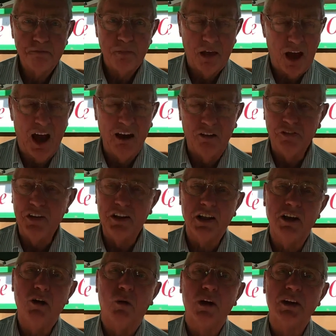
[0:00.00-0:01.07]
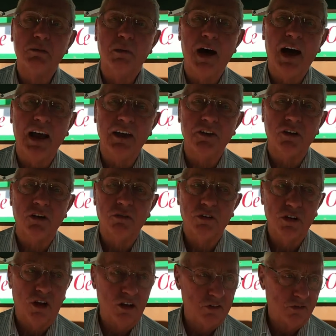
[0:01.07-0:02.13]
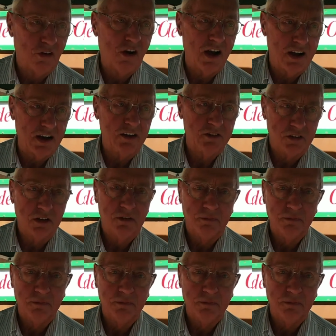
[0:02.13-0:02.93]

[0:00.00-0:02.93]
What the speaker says: I don't think they know what to buy either with all the varieties. You know?